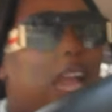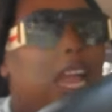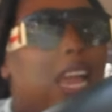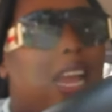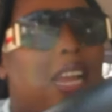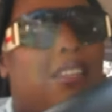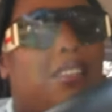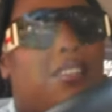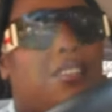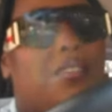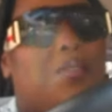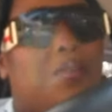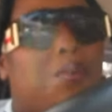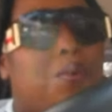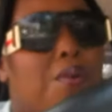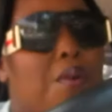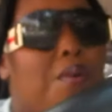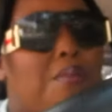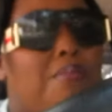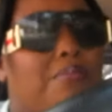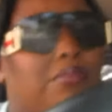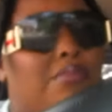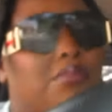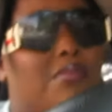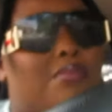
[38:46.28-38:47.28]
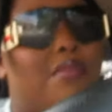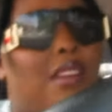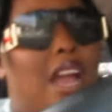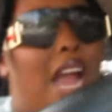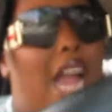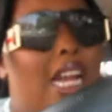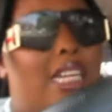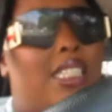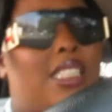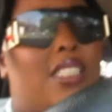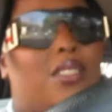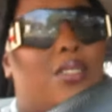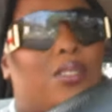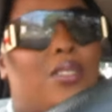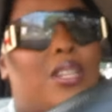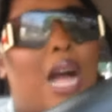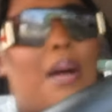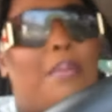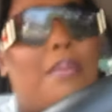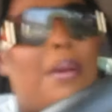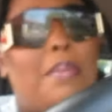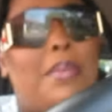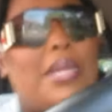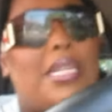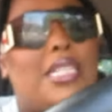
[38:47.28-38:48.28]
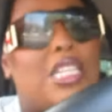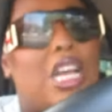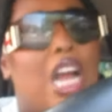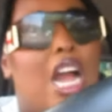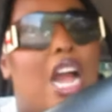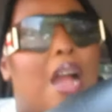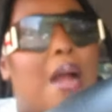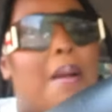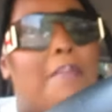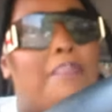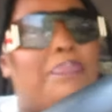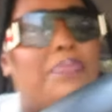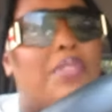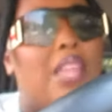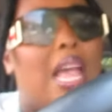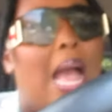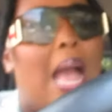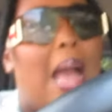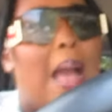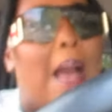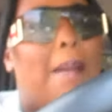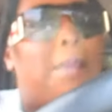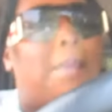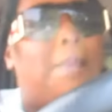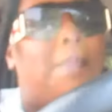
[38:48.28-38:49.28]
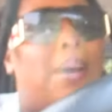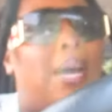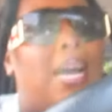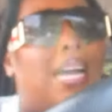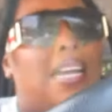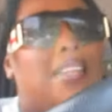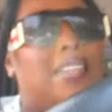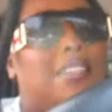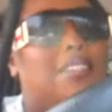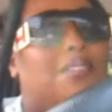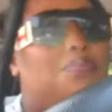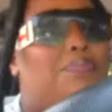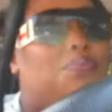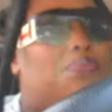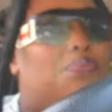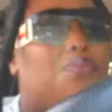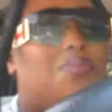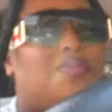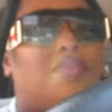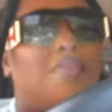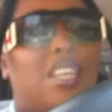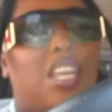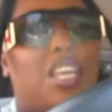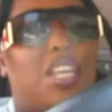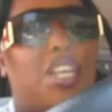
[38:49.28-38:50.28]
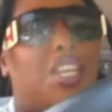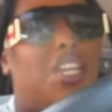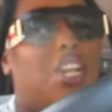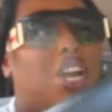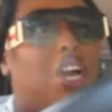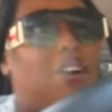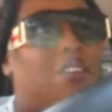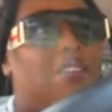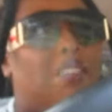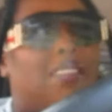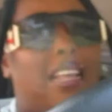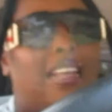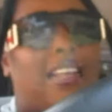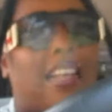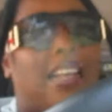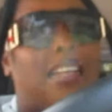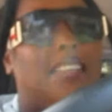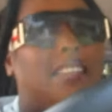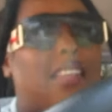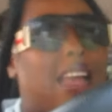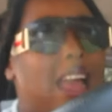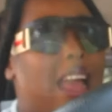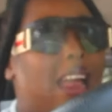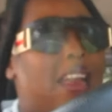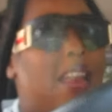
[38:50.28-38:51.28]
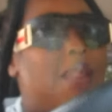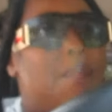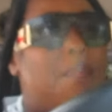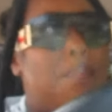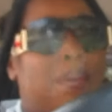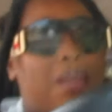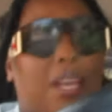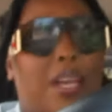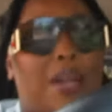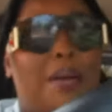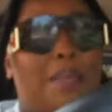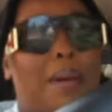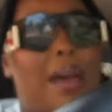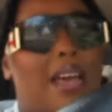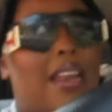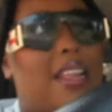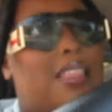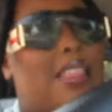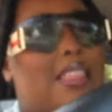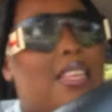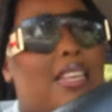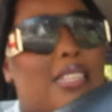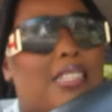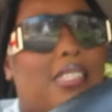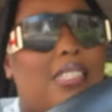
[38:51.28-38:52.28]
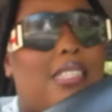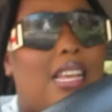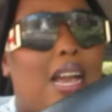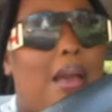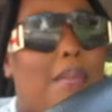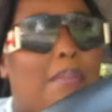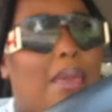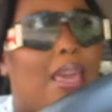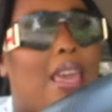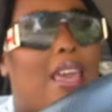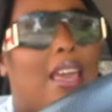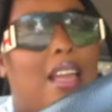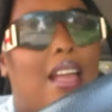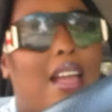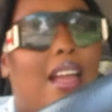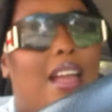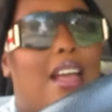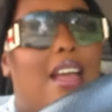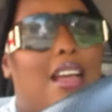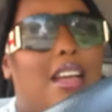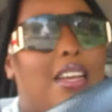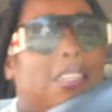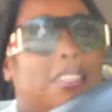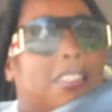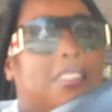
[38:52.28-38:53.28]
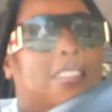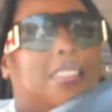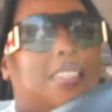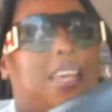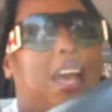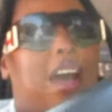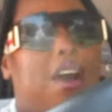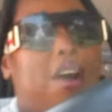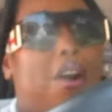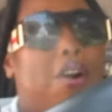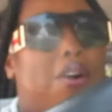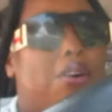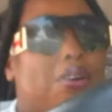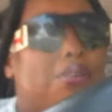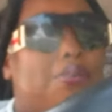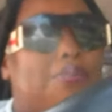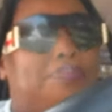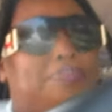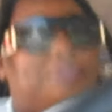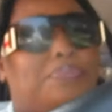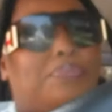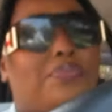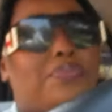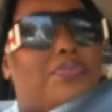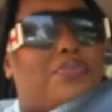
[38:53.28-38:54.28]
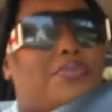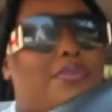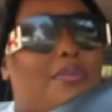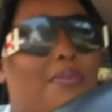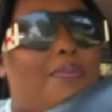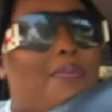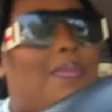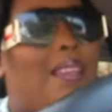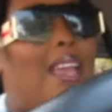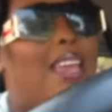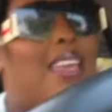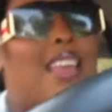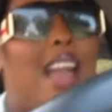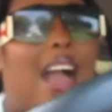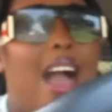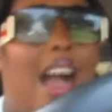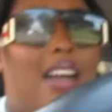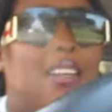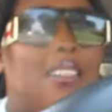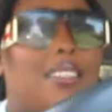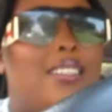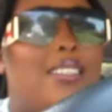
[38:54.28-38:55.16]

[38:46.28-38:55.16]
it's cool. I'ma miss her. But you know, like I said, bigger, better things coming. So yeah,